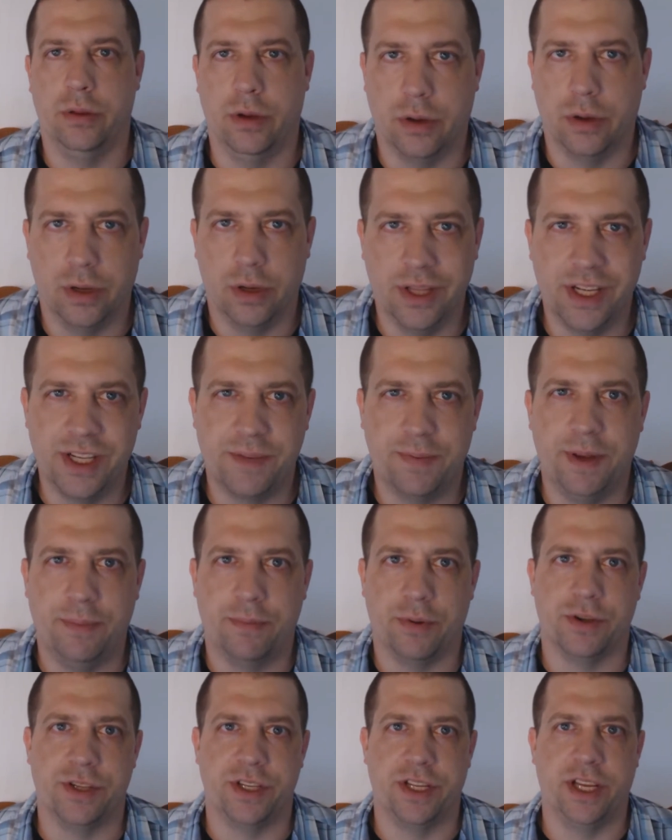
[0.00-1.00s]
or at least
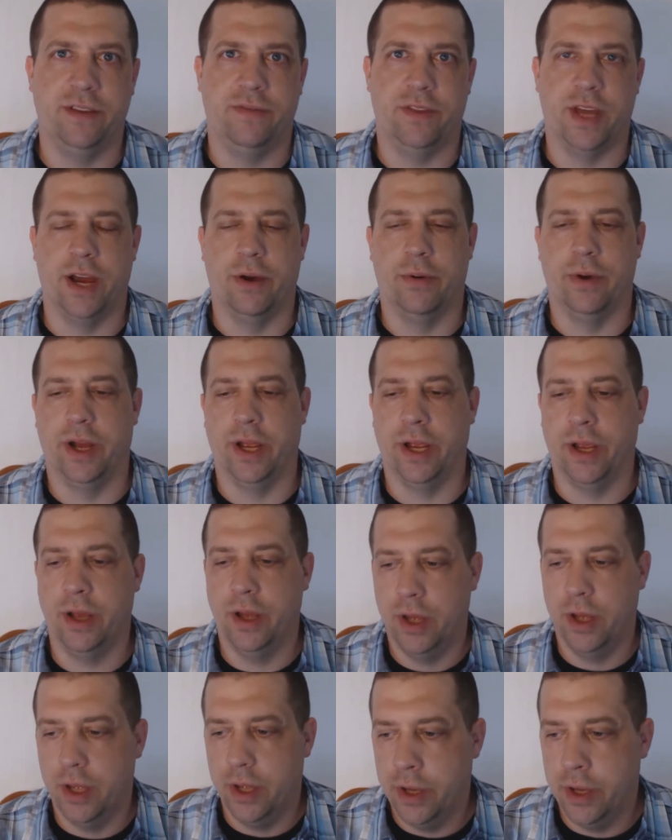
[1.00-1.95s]
be perceived that way.